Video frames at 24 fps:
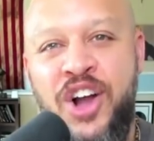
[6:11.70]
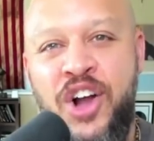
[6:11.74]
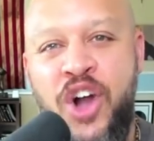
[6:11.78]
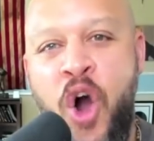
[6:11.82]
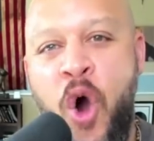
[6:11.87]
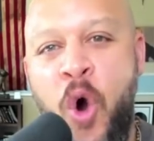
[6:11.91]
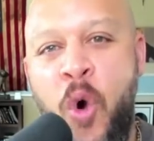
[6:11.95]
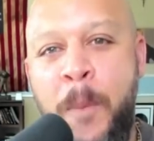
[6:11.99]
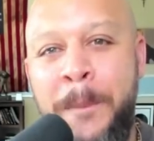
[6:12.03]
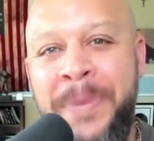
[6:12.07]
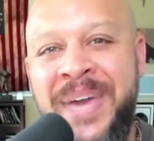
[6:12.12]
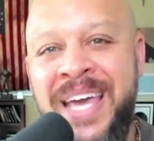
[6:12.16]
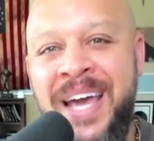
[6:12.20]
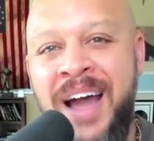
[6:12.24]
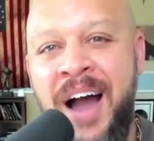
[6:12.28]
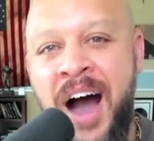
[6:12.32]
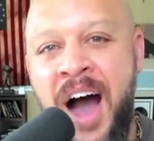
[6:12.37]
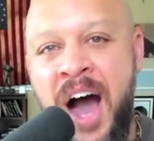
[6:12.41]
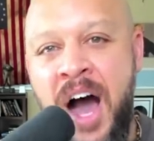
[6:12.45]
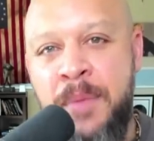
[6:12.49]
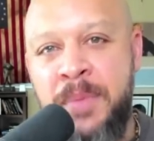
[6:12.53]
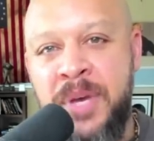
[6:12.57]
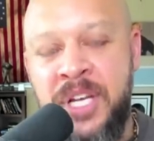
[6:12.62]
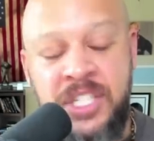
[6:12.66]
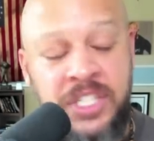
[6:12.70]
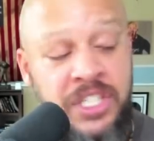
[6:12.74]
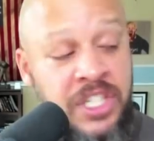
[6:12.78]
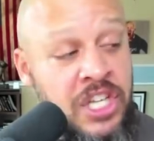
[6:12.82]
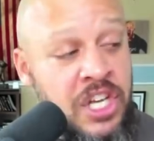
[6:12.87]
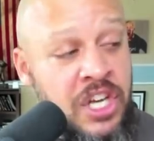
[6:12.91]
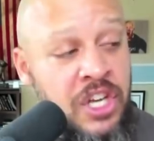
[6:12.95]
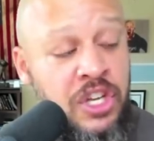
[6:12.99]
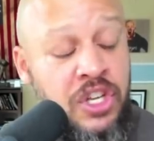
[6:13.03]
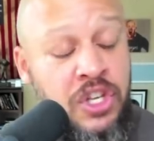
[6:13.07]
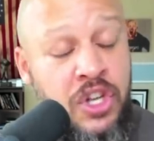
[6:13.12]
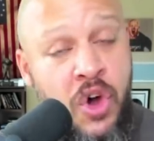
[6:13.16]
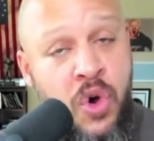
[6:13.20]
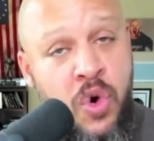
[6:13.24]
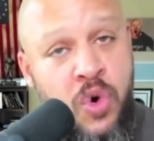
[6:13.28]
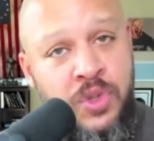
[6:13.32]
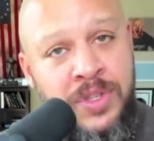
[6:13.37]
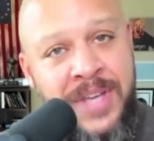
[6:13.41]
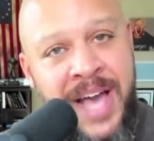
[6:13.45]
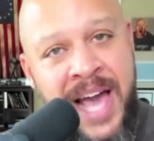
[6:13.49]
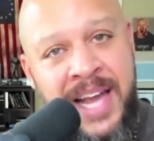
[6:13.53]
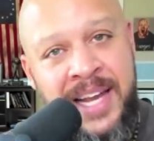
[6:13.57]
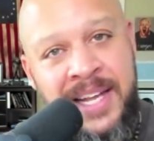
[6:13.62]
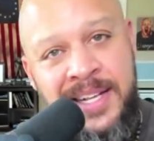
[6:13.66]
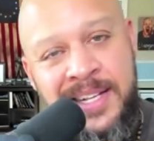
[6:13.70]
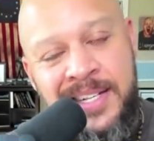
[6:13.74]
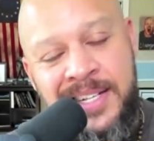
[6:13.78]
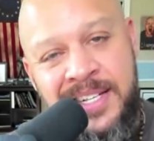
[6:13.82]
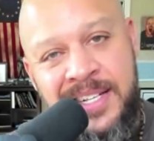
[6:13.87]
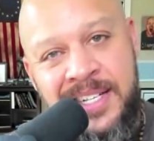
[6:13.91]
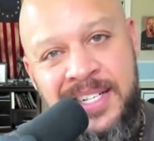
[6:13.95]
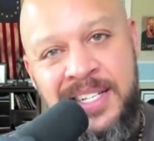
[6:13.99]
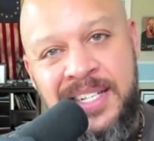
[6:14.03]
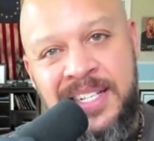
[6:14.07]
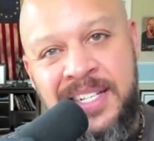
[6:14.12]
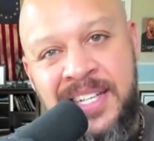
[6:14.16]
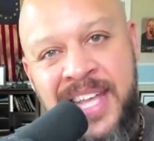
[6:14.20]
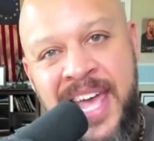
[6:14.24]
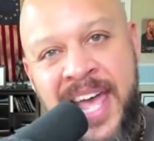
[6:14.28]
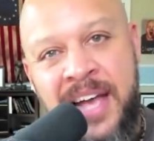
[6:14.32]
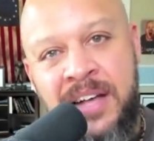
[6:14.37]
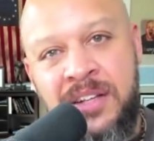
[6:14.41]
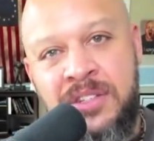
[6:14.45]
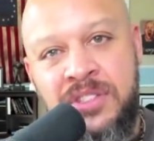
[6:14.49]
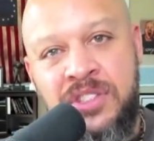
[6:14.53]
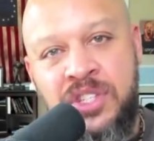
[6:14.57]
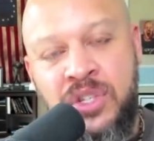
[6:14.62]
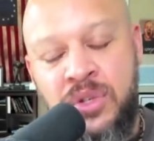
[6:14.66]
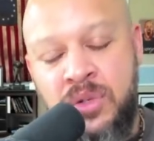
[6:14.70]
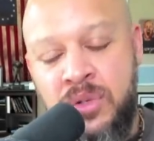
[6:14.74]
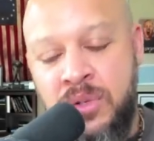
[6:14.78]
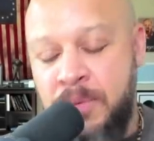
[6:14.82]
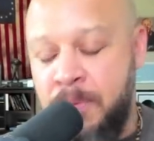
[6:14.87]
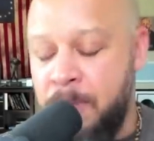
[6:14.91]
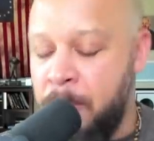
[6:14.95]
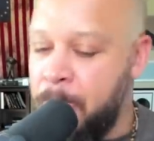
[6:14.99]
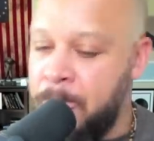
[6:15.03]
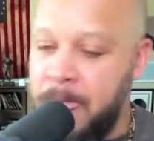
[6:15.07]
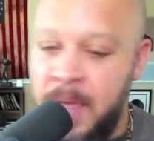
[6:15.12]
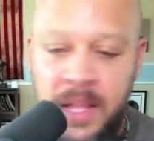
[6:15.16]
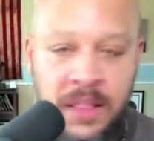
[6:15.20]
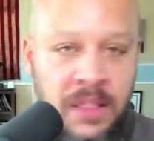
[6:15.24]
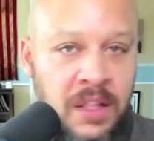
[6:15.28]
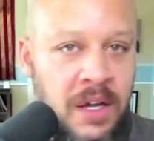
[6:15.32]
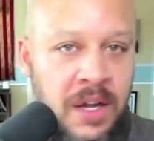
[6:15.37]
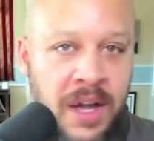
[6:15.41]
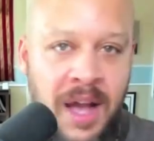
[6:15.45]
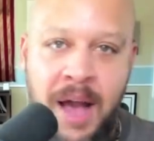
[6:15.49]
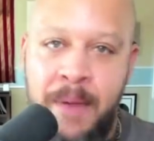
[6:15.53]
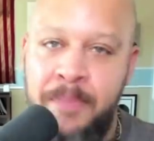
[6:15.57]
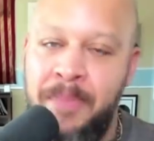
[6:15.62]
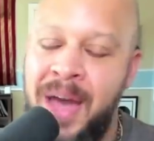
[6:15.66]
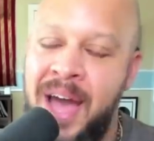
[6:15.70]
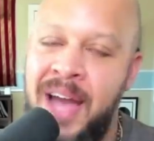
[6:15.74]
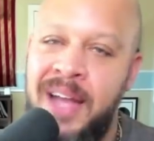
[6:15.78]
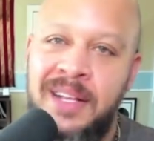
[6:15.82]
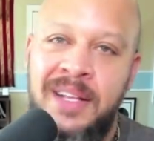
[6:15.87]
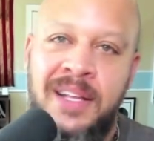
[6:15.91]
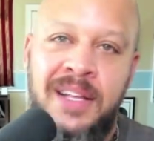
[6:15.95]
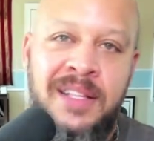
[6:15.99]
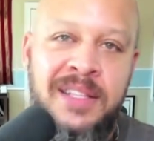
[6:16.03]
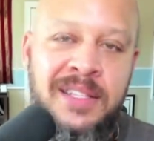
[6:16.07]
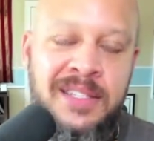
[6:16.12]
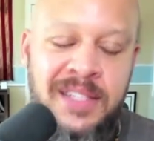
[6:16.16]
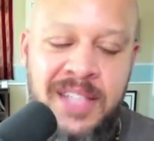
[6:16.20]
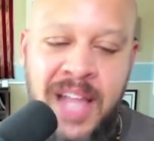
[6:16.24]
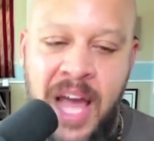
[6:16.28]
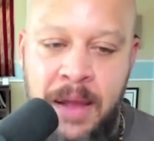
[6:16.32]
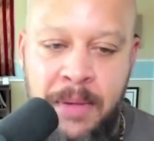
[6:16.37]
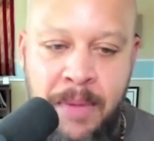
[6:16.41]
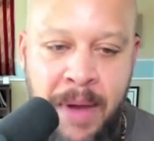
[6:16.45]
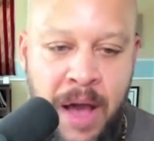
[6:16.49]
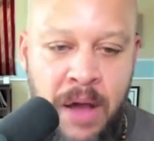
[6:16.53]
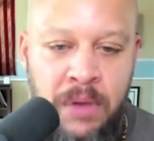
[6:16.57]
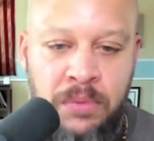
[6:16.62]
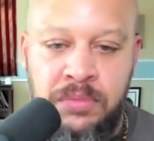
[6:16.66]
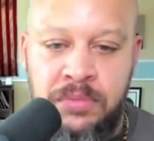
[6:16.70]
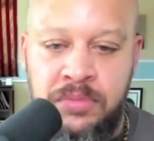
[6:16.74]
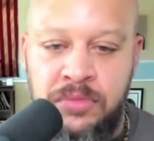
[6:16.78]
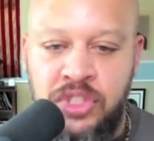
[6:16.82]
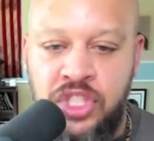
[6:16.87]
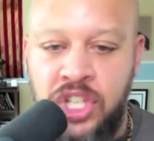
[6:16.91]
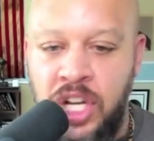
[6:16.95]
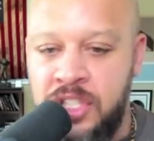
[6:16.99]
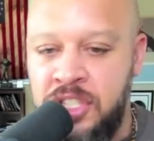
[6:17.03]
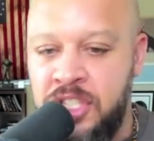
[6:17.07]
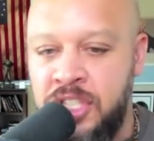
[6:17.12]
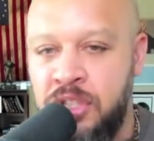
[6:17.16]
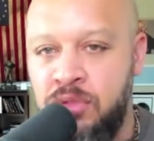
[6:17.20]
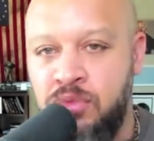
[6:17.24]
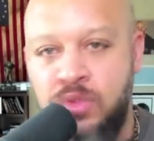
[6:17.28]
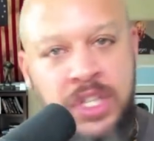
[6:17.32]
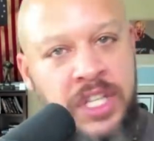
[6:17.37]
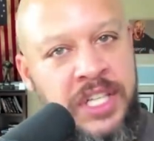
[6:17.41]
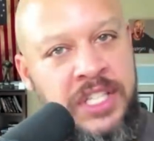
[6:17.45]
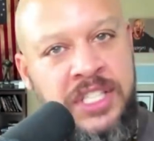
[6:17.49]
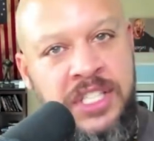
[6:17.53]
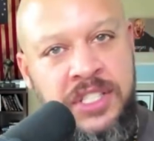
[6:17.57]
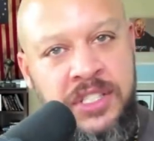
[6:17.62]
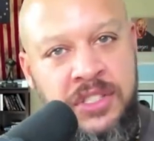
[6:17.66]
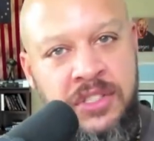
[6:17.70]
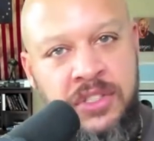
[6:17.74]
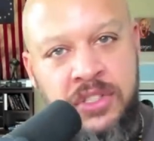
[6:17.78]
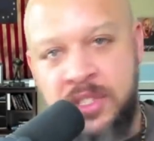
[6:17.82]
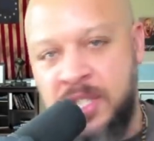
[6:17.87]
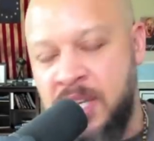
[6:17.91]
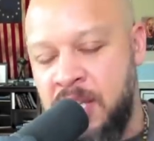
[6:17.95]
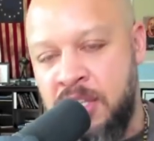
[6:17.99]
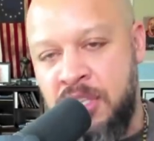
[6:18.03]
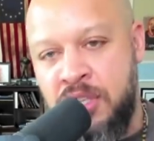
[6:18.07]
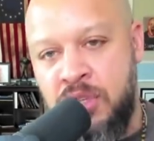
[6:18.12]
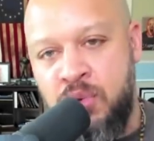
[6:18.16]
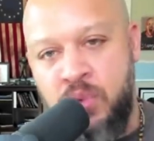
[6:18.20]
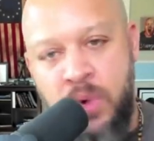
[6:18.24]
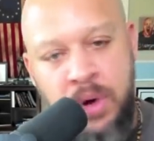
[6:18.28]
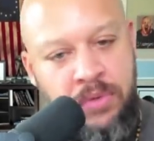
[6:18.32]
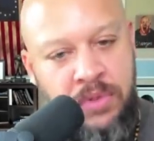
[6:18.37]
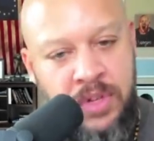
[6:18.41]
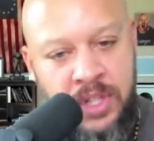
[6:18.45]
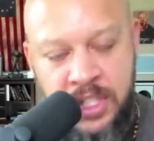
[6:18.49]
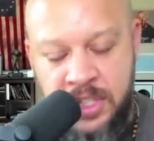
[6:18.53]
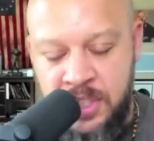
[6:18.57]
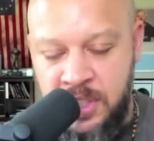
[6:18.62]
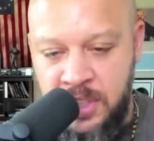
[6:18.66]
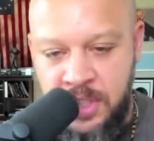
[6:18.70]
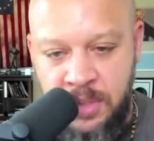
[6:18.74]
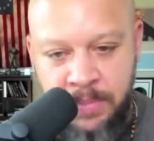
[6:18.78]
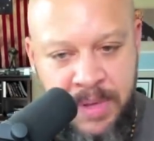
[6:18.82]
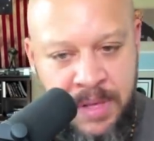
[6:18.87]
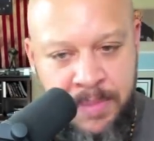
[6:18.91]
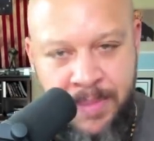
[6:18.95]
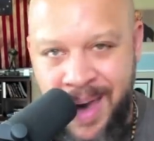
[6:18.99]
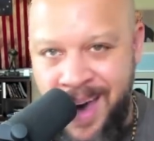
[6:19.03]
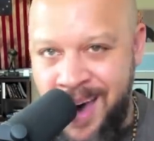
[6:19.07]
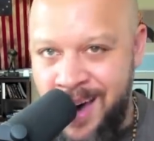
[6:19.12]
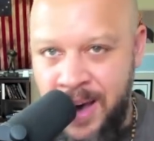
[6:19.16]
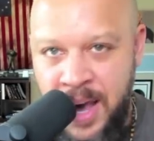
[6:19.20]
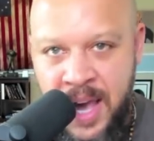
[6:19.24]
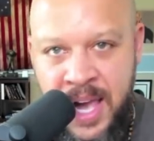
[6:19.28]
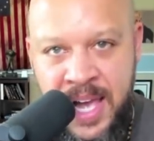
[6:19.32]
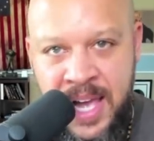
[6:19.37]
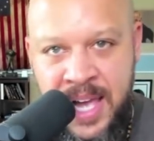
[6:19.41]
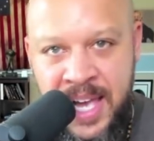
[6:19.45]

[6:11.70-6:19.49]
Go be Amish. You know who's got it nailed too? And look, I'm not. This is not about judging religions or telling you what religion to be about.